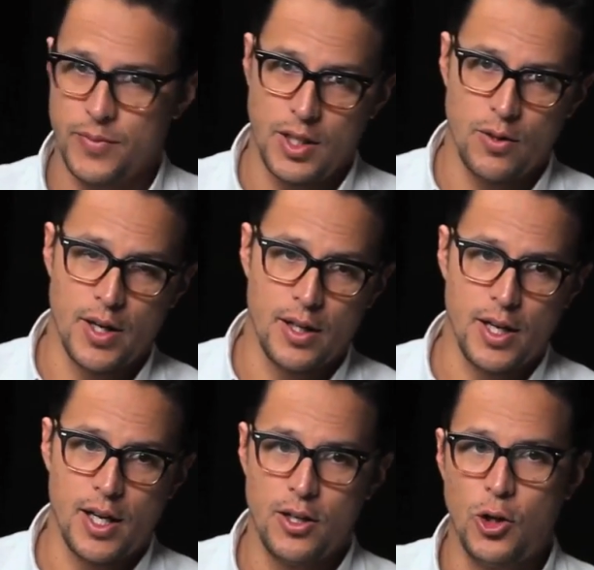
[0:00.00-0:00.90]
in LA
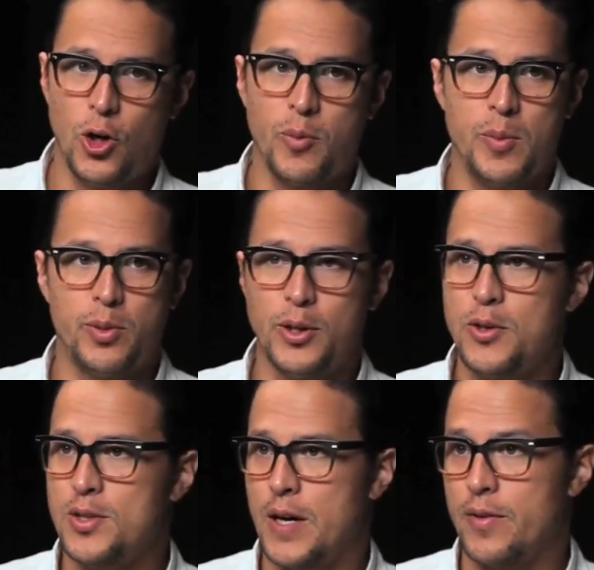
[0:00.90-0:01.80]
and New York, people are
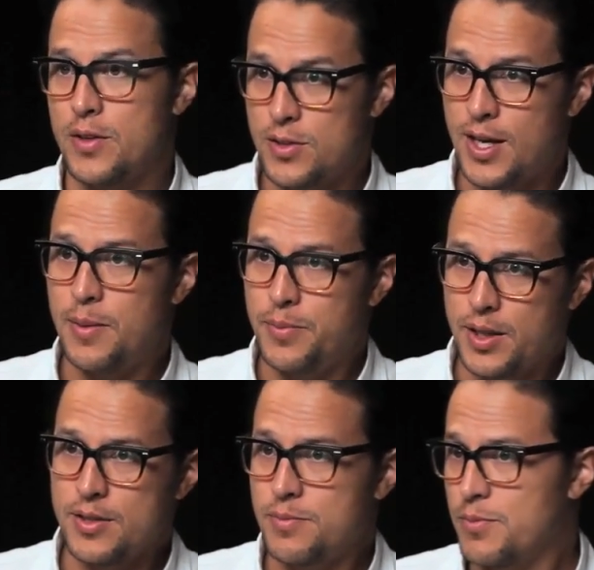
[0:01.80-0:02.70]
used to having to stop
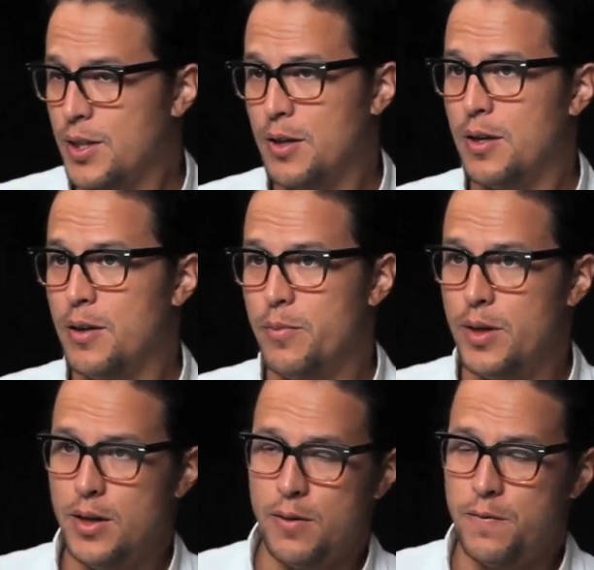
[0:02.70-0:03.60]
because
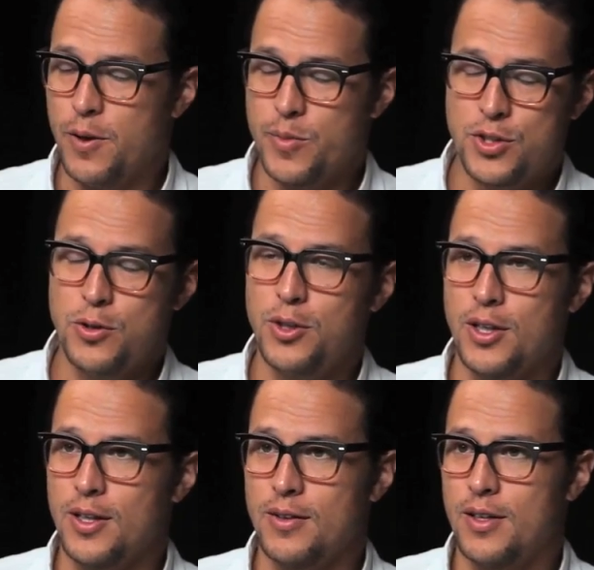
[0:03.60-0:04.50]
a film is
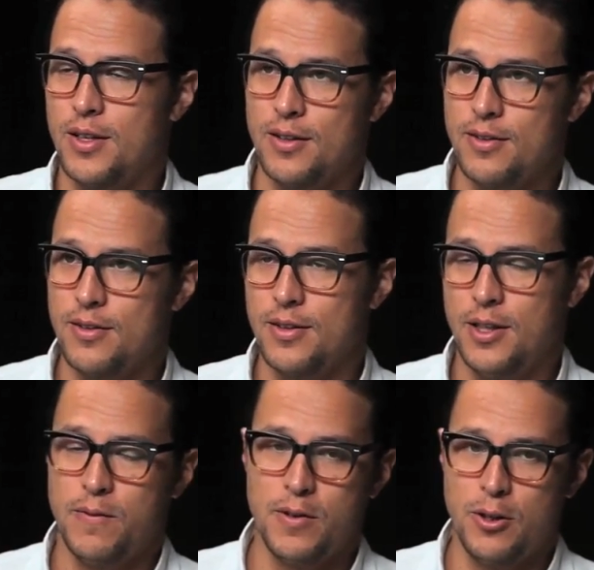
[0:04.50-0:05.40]
shooting, and
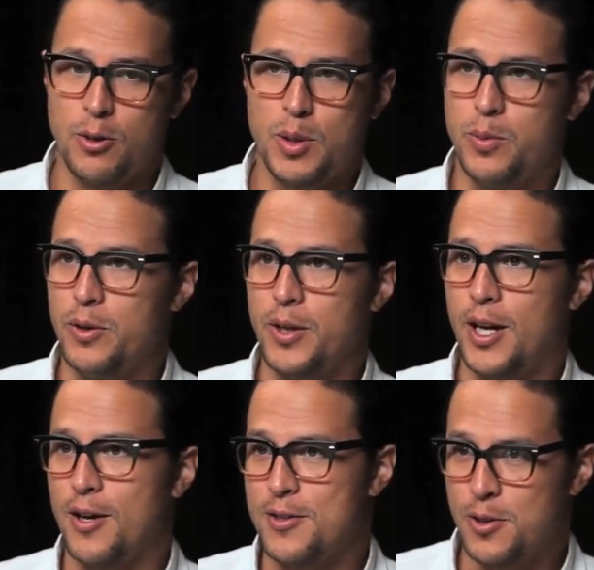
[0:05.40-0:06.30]
even in New York, people don't
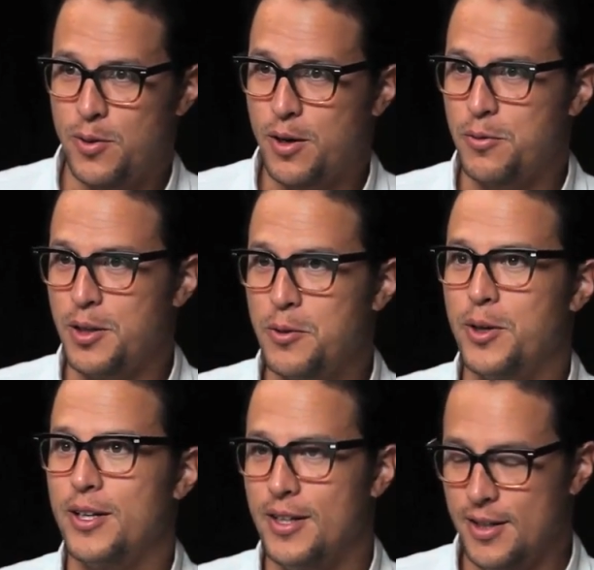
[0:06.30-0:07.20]
care and still walk through
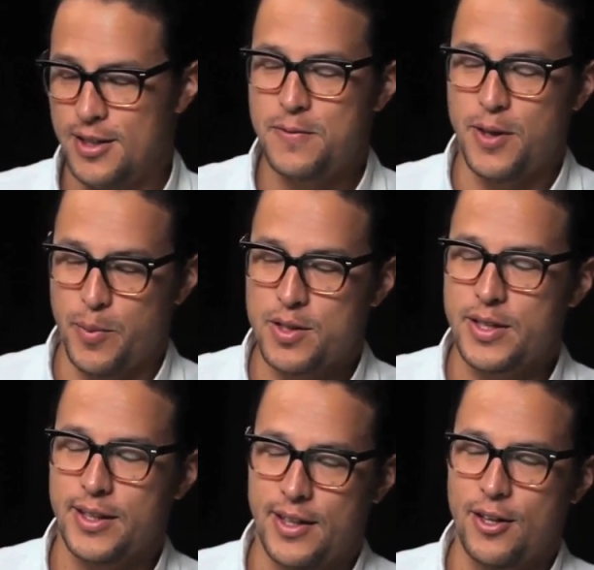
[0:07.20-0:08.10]
anyway. It's very much
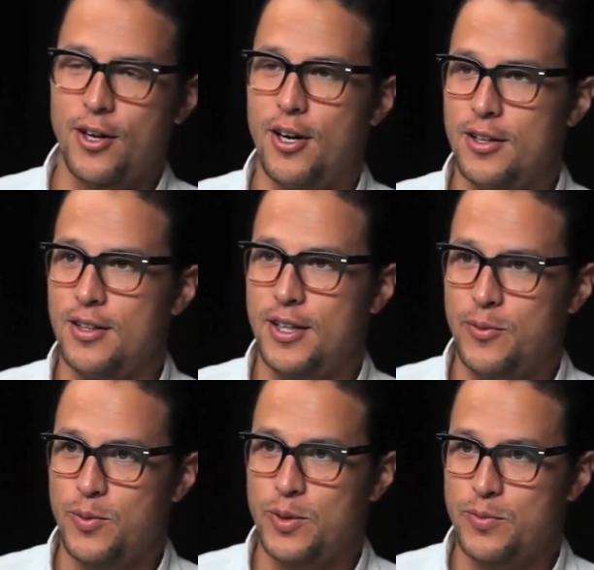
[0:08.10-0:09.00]
like that in Ghana. Like
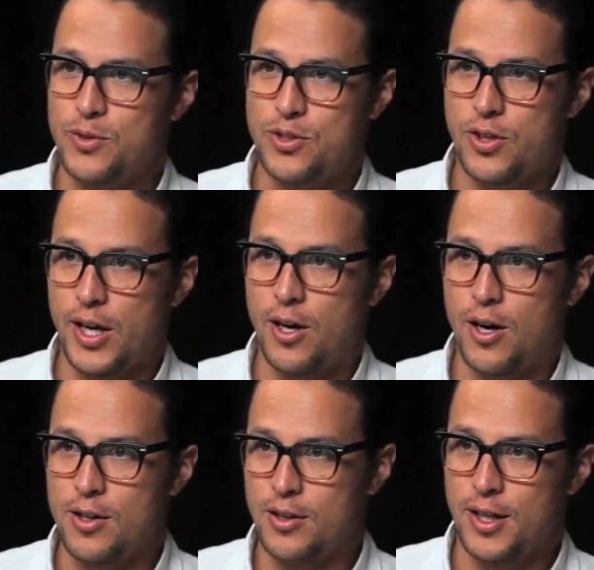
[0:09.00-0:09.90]
we're trying
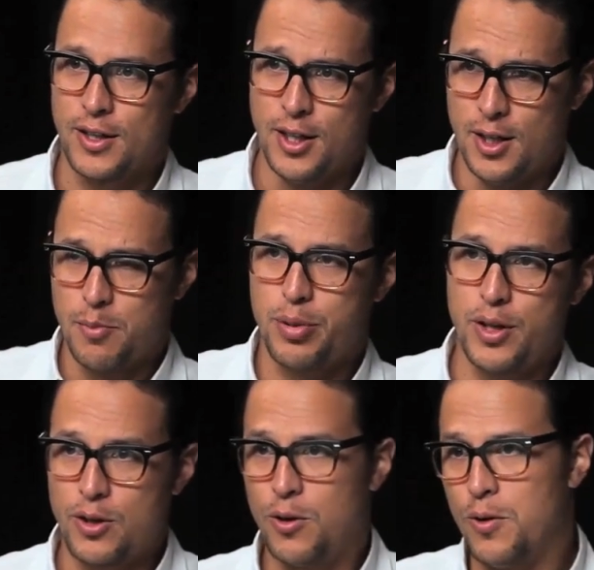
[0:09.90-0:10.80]
hard to like
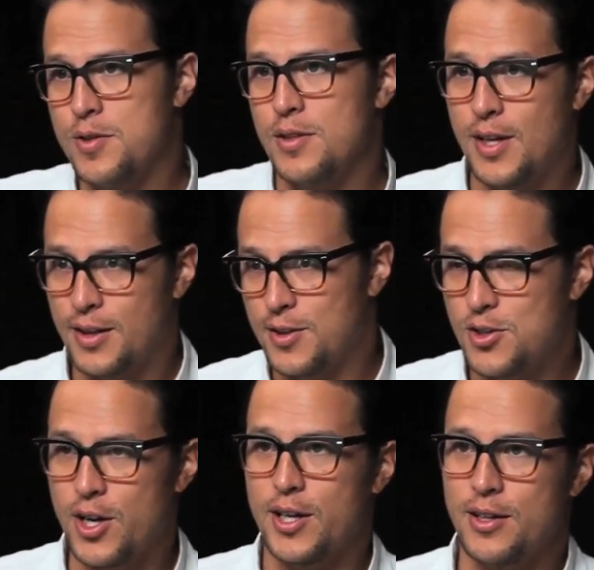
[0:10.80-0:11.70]
plug holes in like this
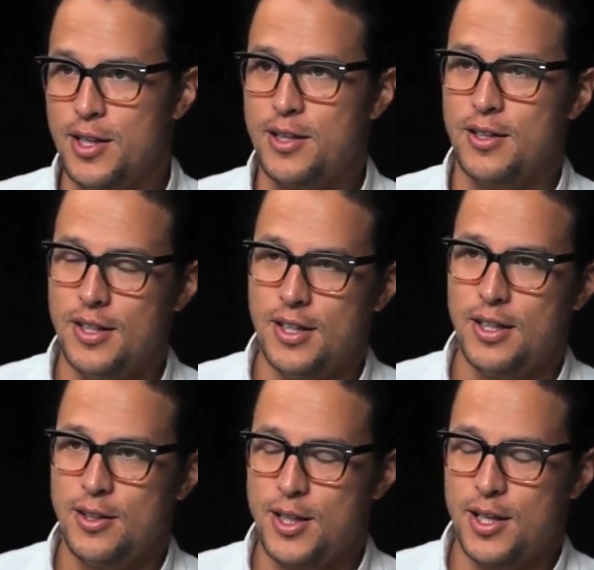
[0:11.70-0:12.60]
giant
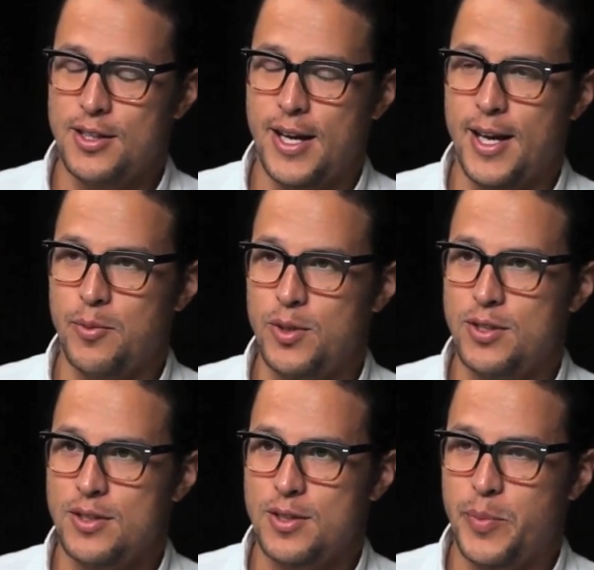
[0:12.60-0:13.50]
leaking dam, which
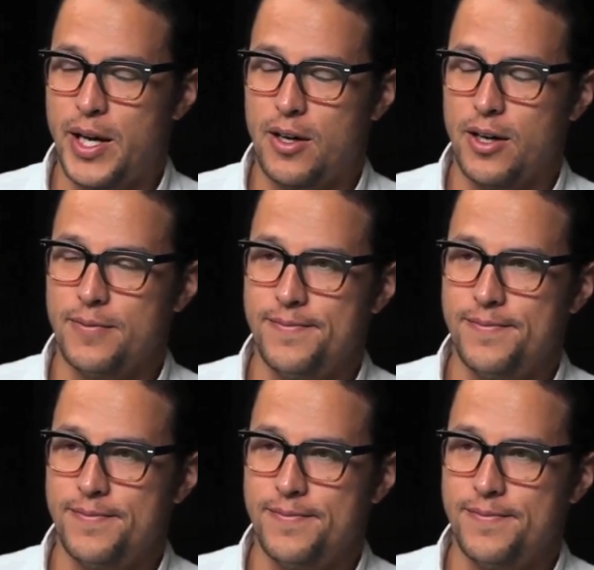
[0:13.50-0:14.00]
is the background.